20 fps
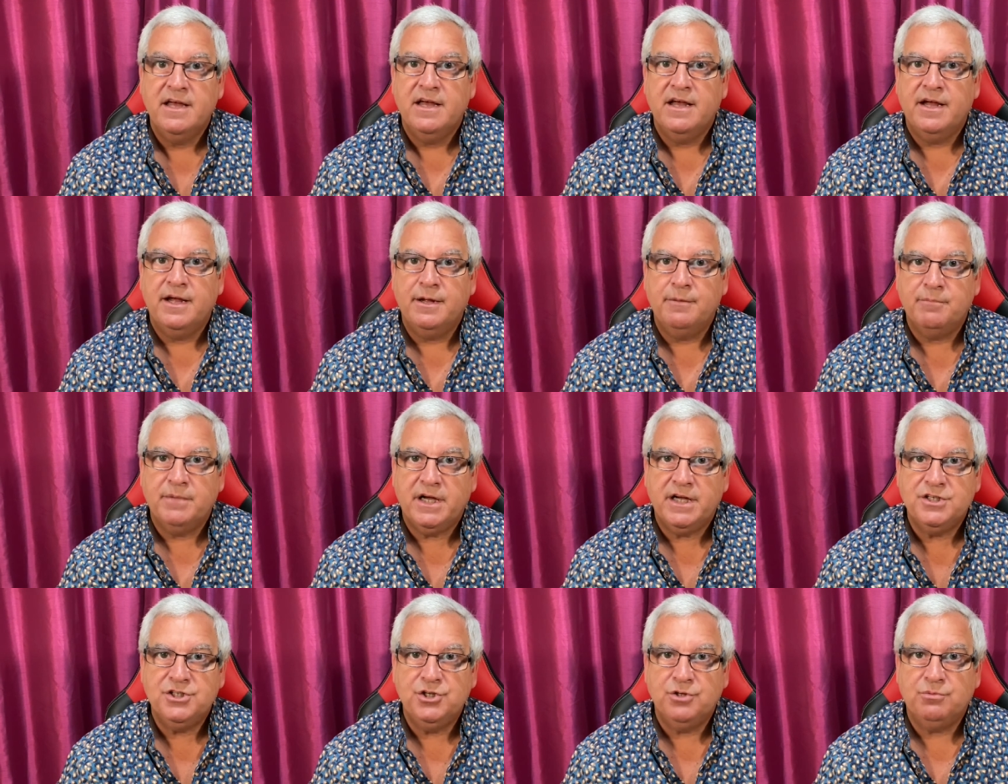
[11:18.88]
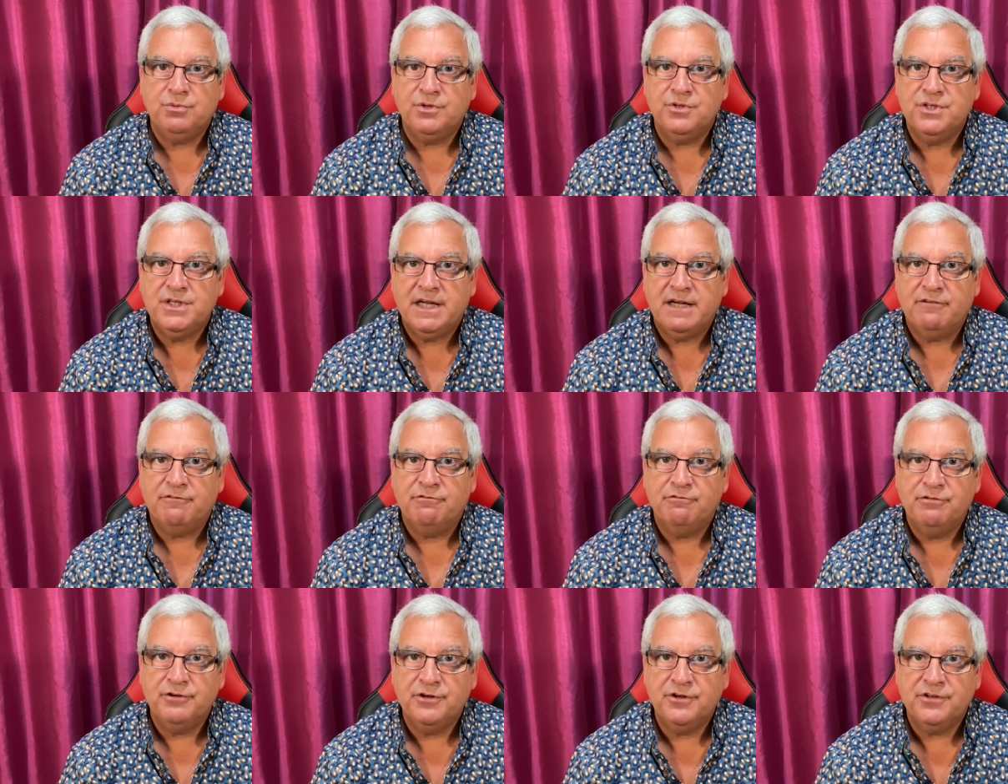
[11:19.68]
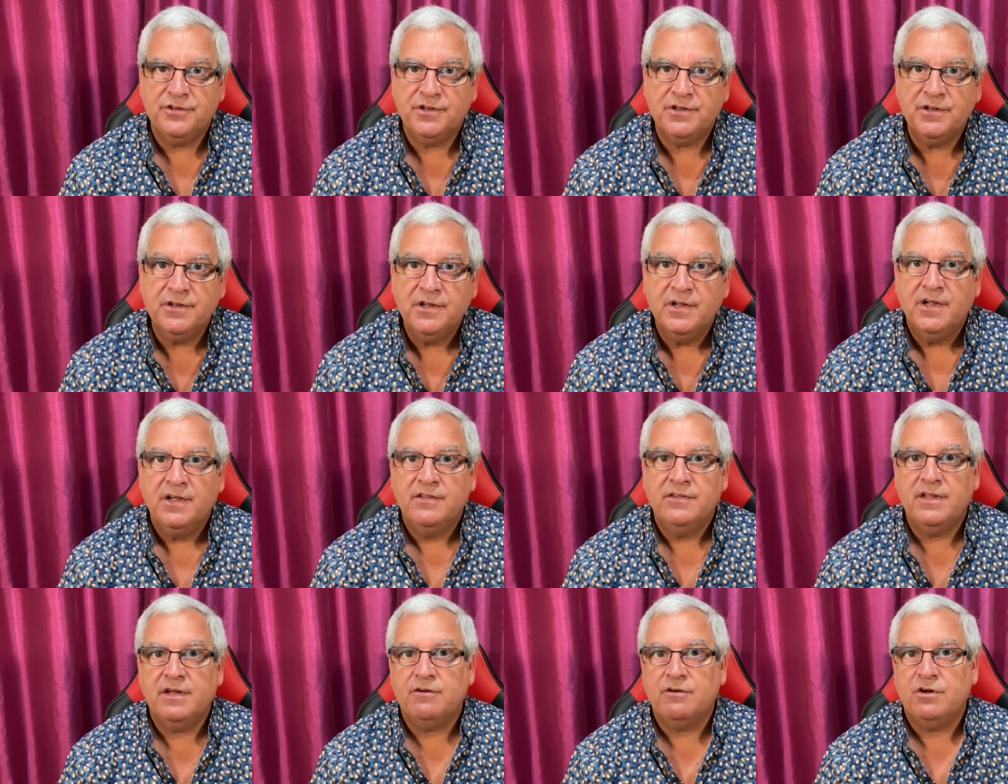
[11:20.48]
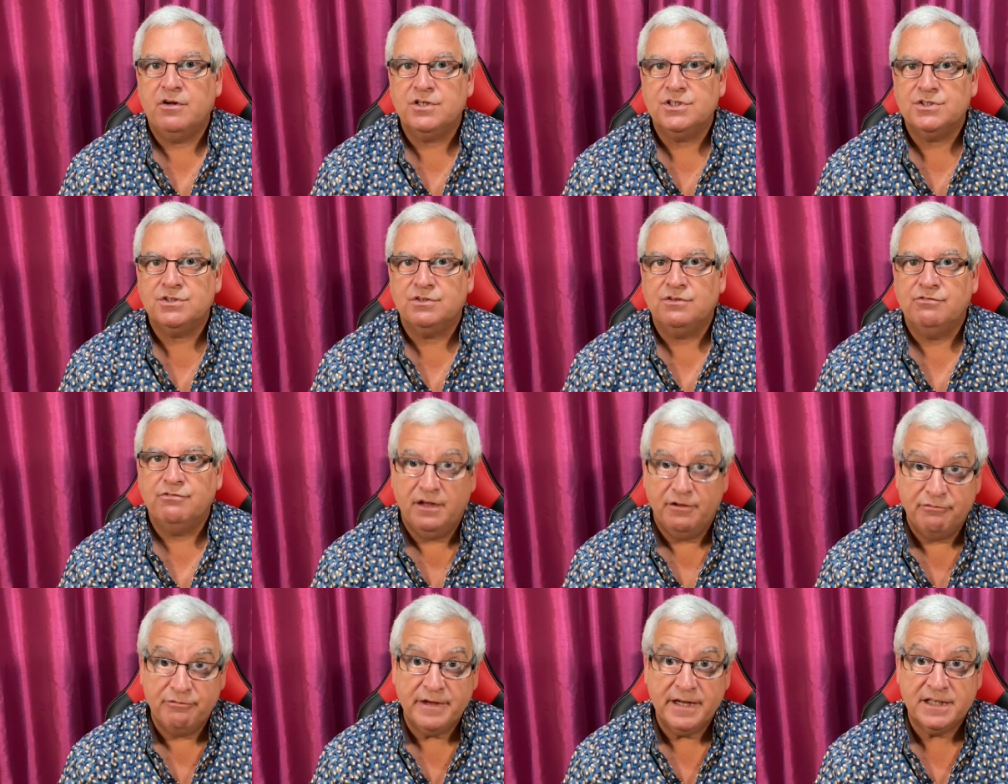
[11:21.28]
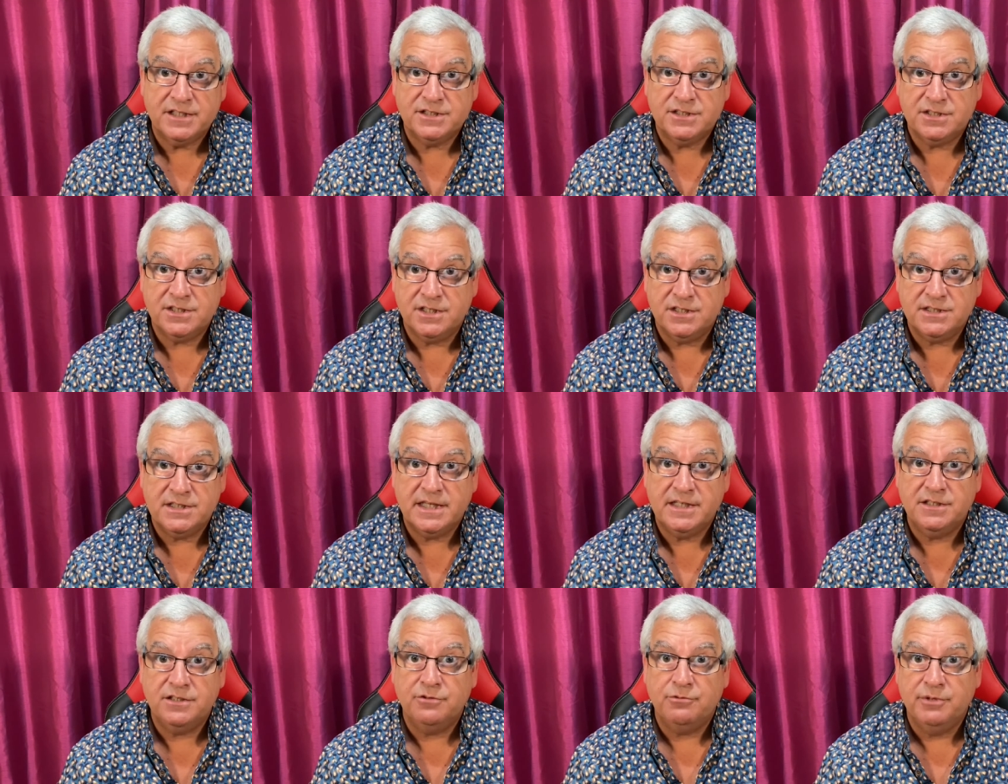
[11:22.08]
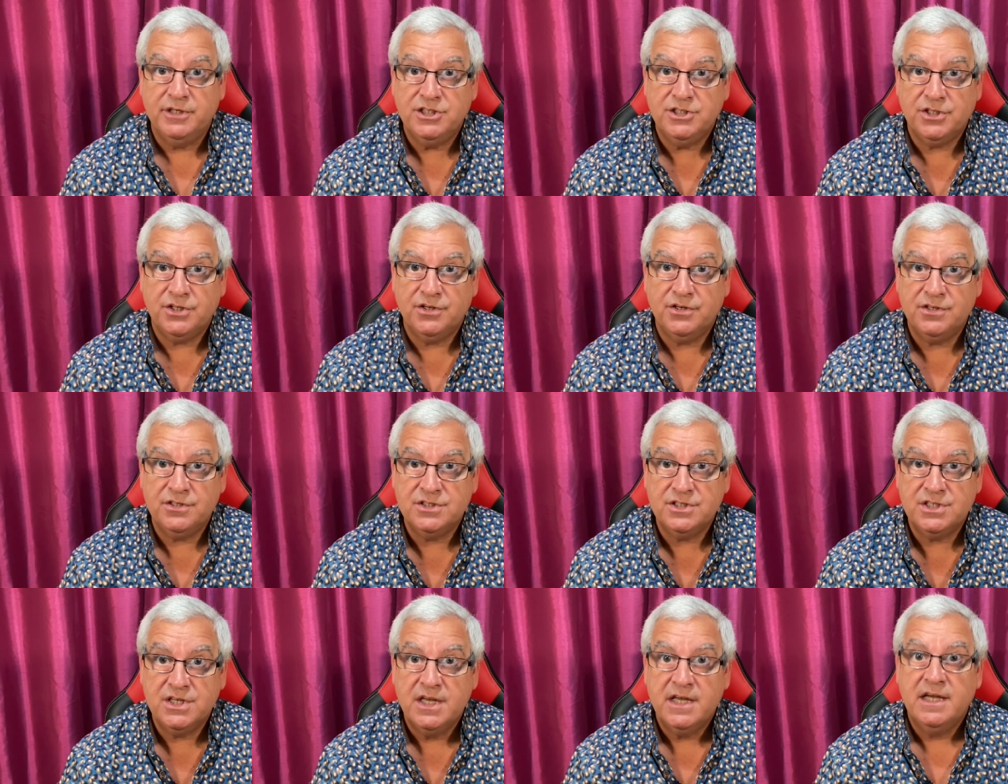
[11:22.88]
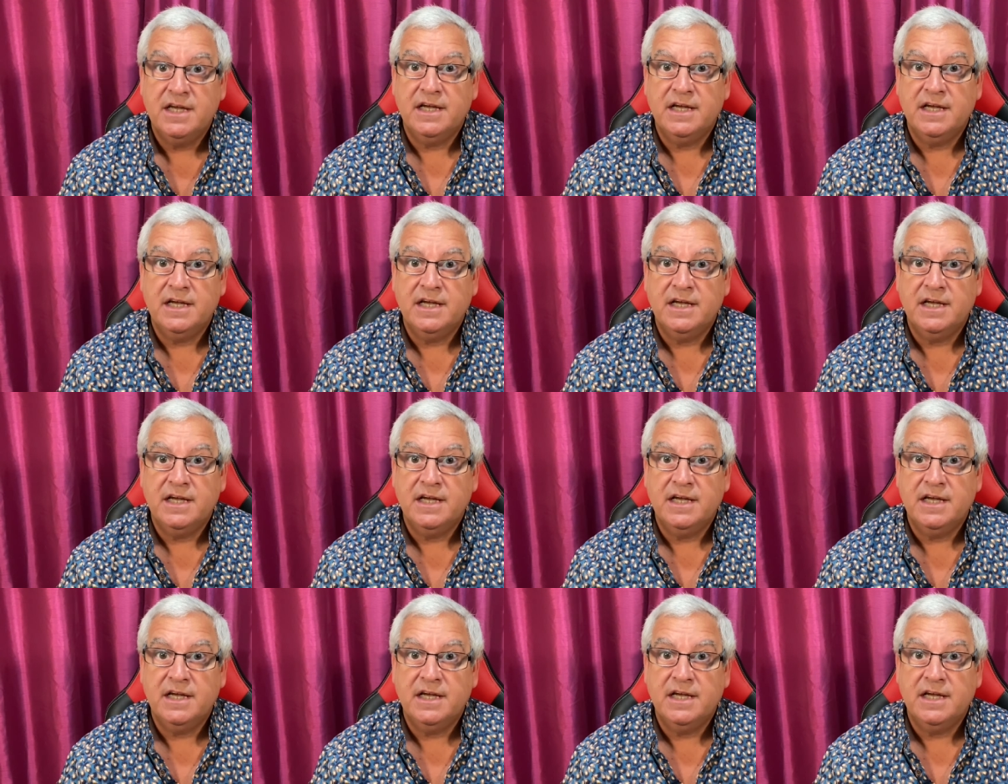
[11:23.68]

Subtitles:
As you run down further, there are sort of effects, send and returns.